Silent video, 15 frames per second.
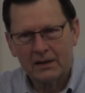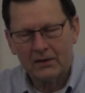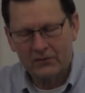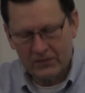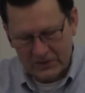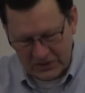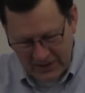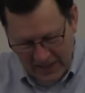
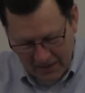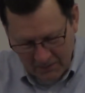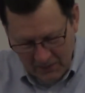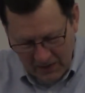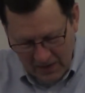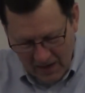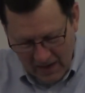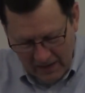Forsake
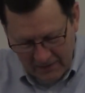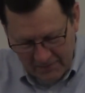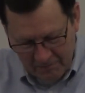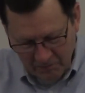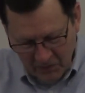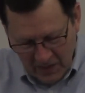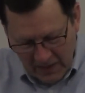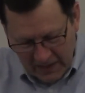me not
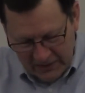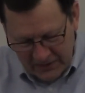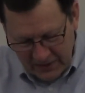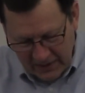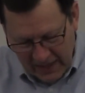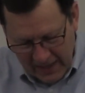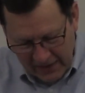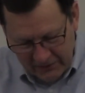
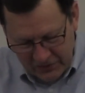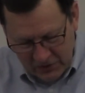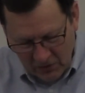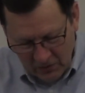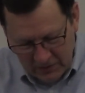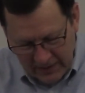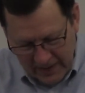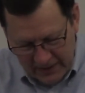until I have
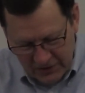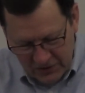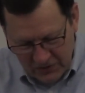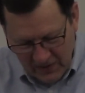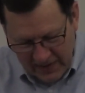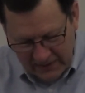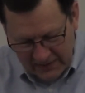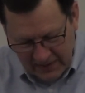showed thy
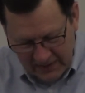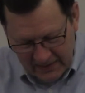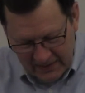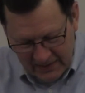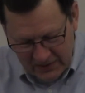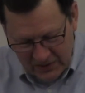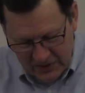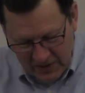strength unto
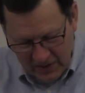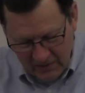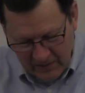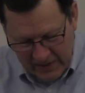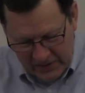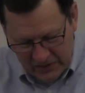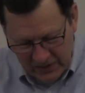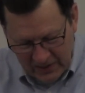this
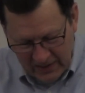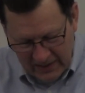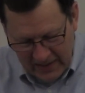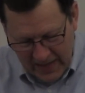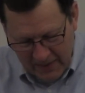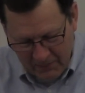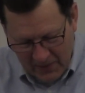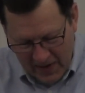generation and
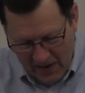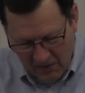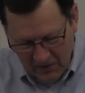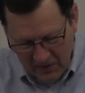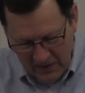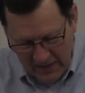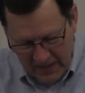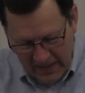thy
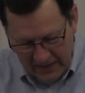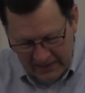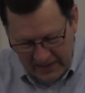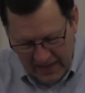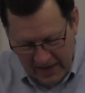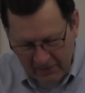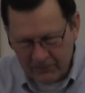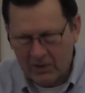power
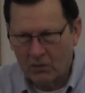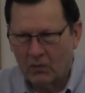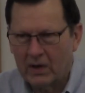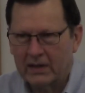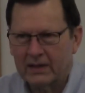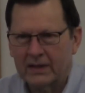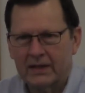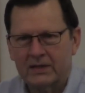to
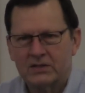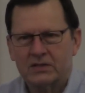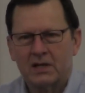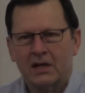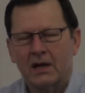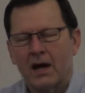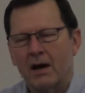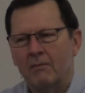everyone that is to
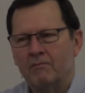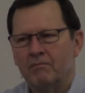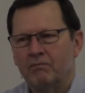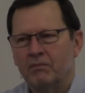come.